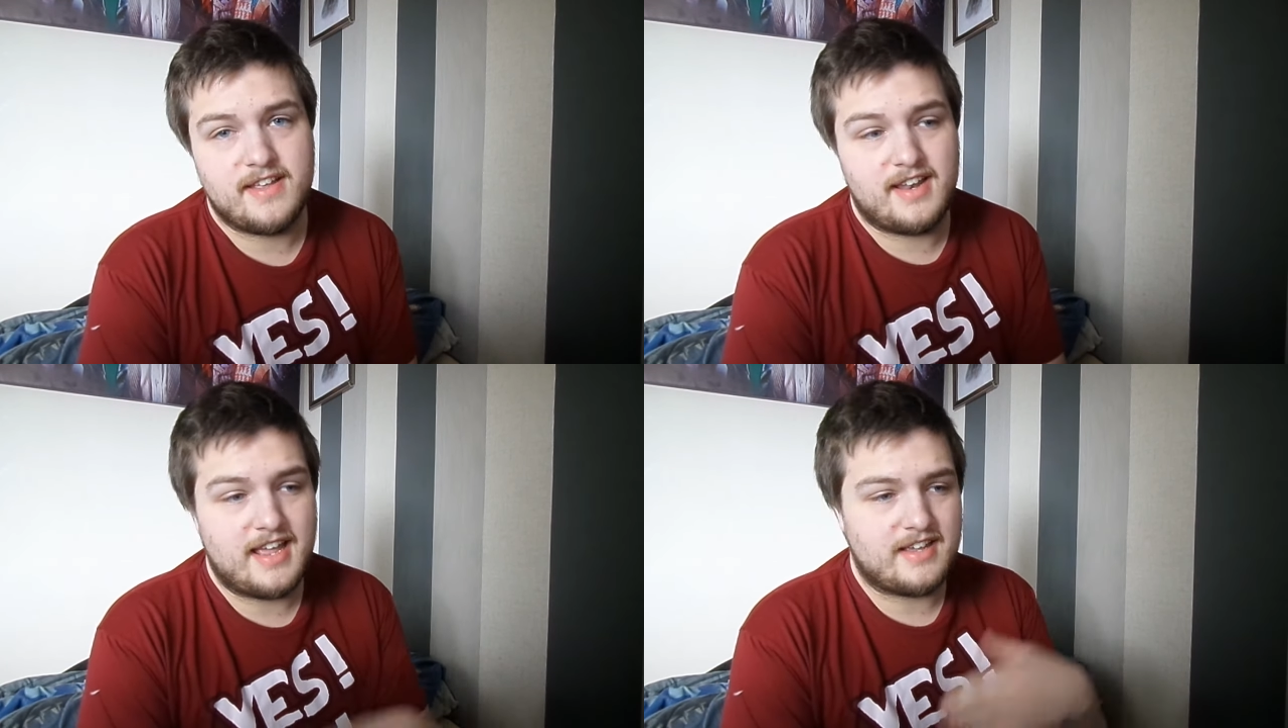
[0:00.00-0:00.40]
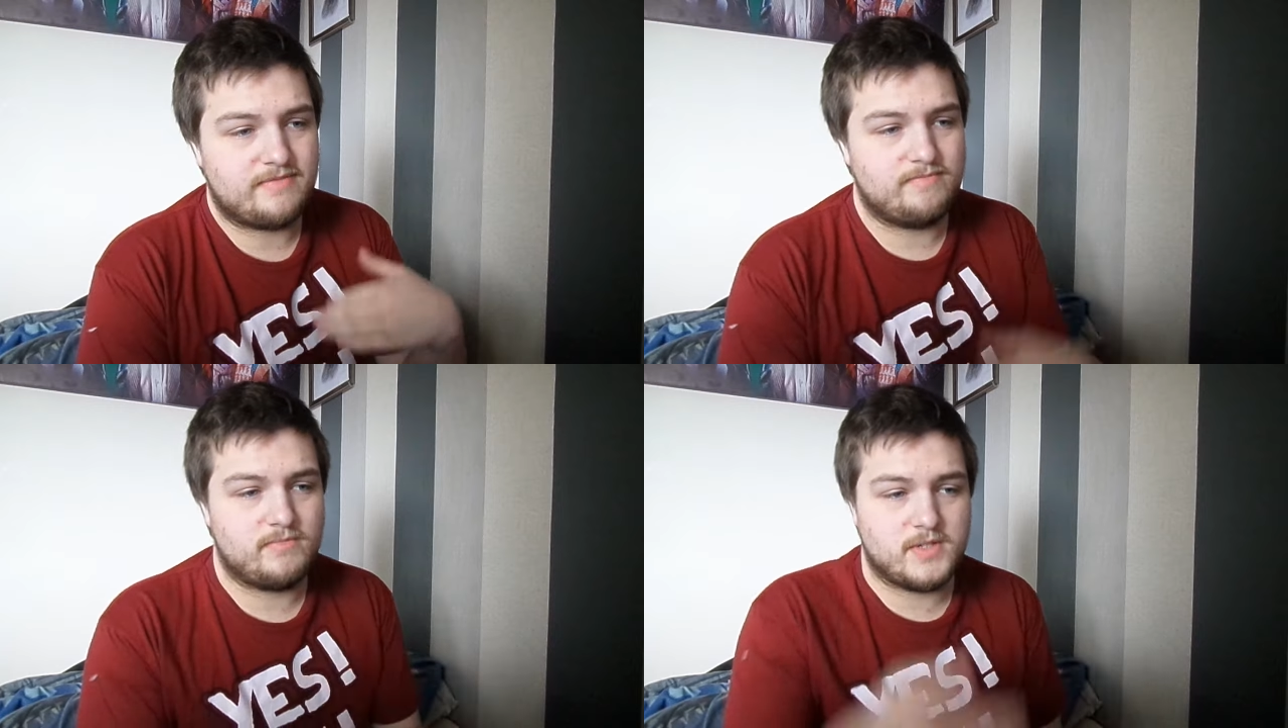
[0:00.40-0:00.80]
Like
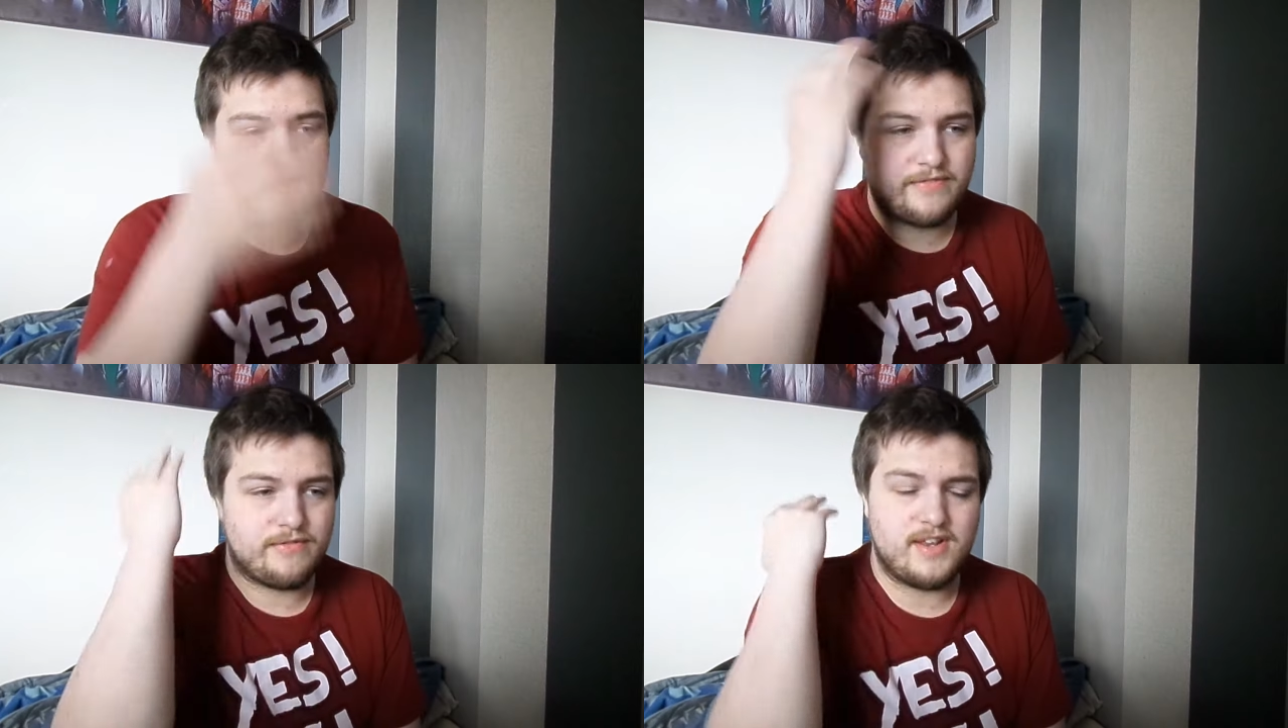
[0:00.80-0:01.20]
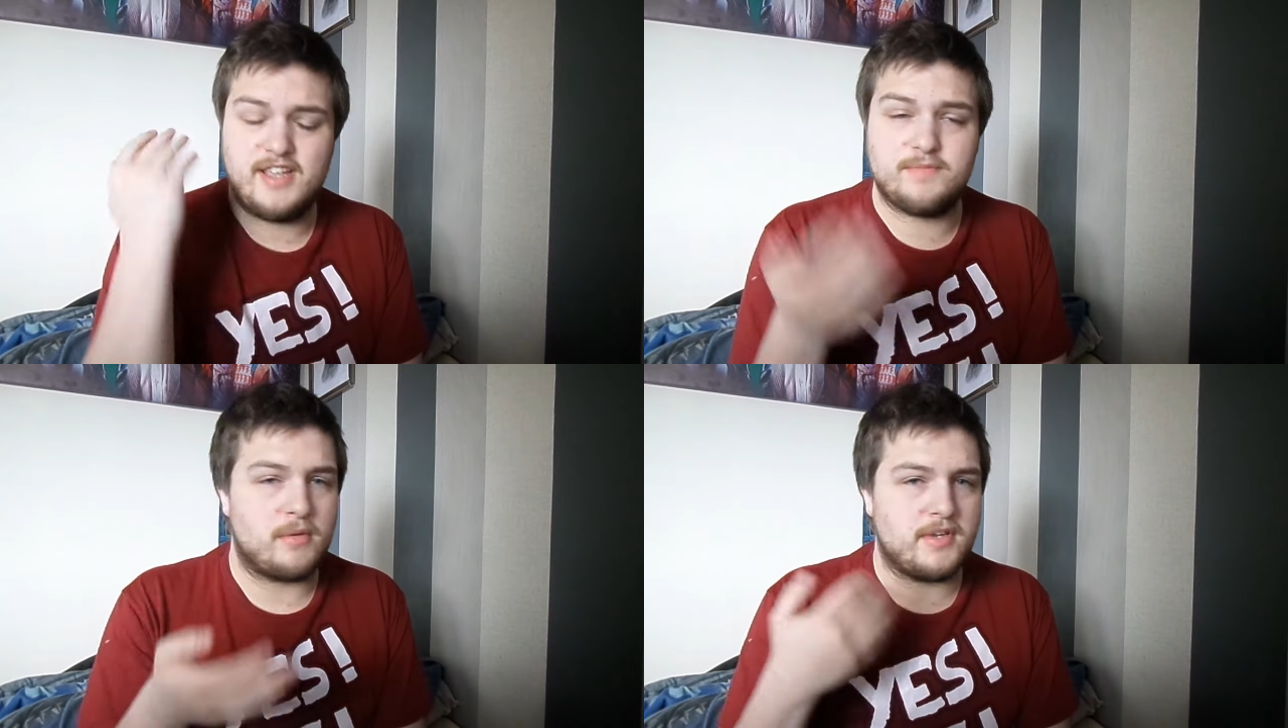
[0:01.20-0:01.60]
different,
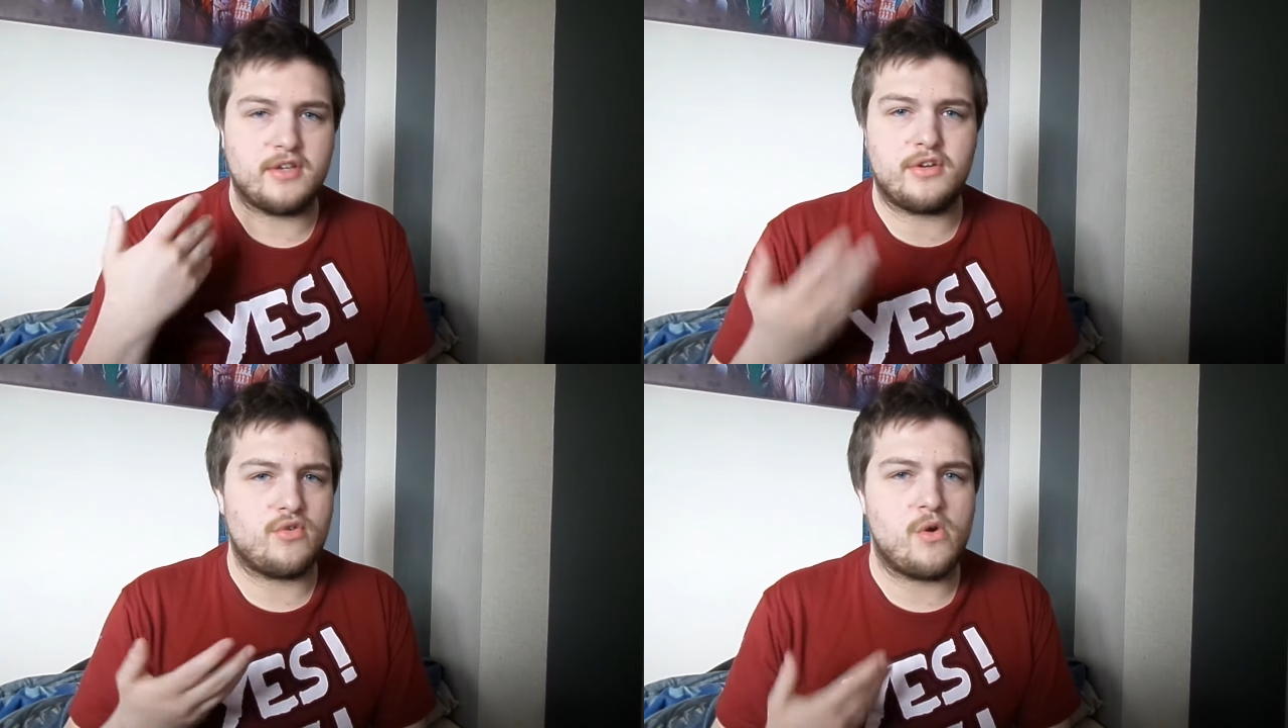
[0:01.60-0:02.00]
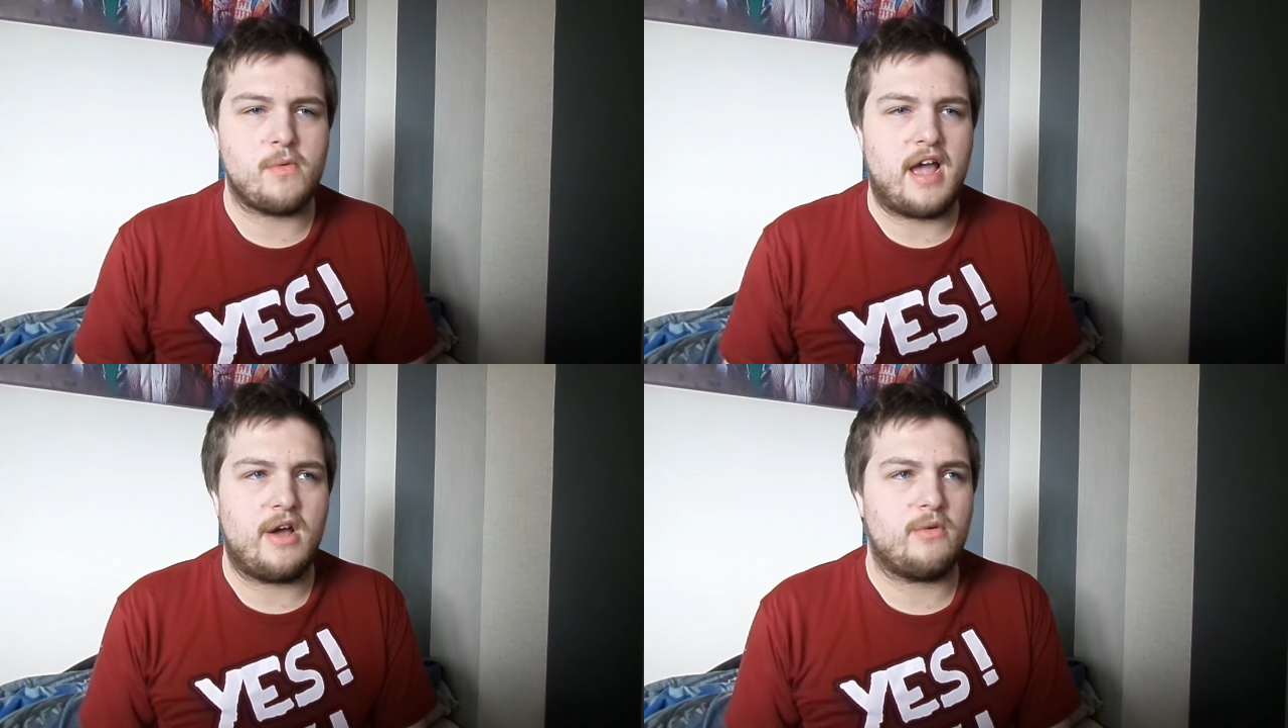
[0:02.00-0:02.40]
he's probably going to grow
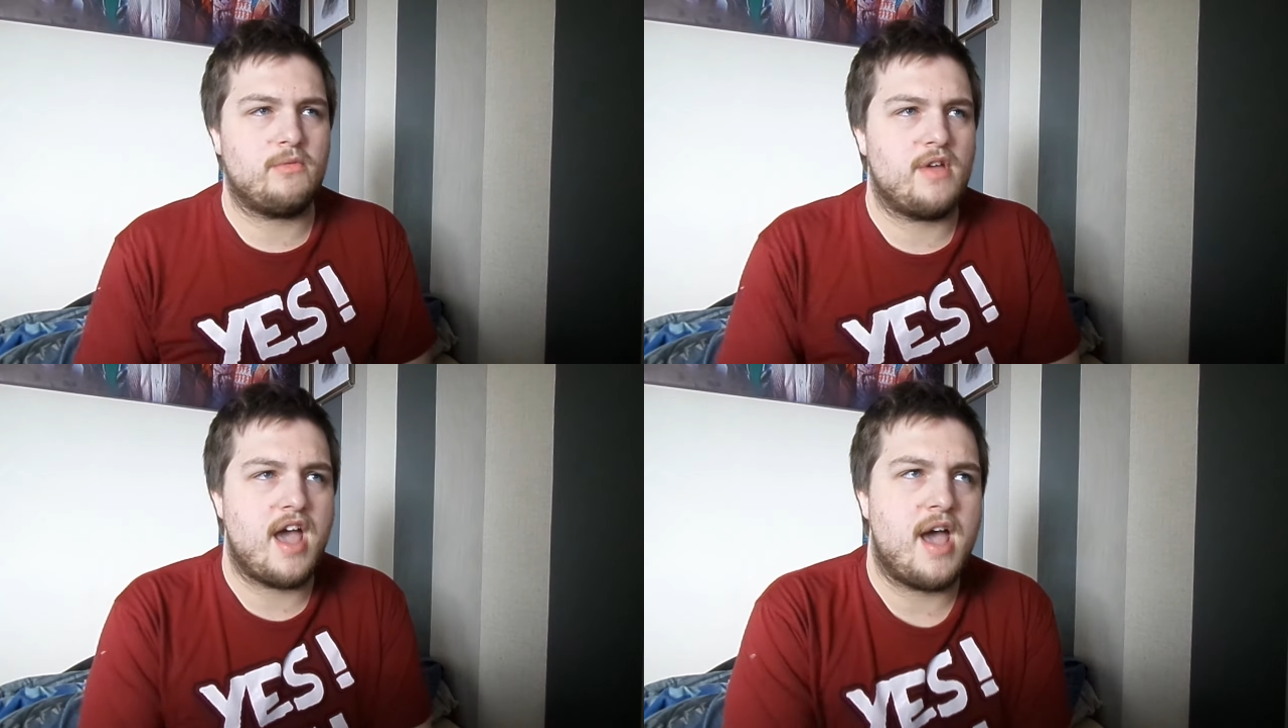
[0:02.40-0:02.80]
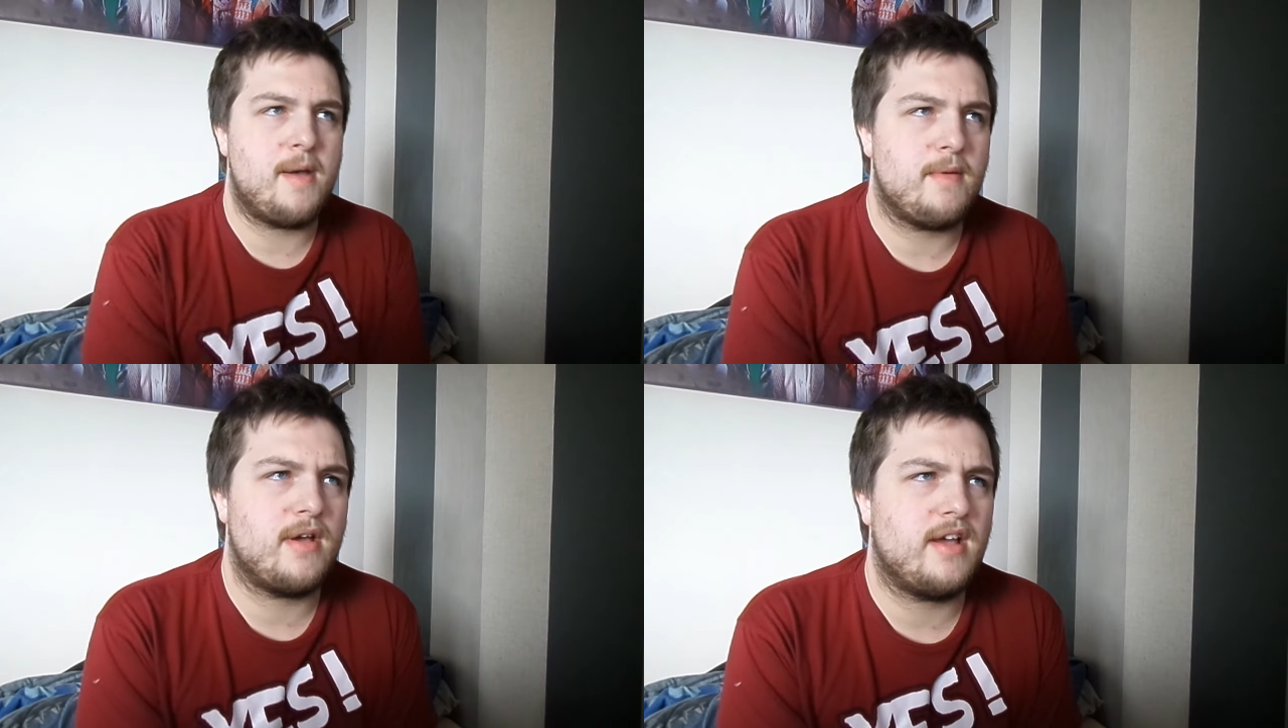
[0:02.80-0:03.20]
out uh,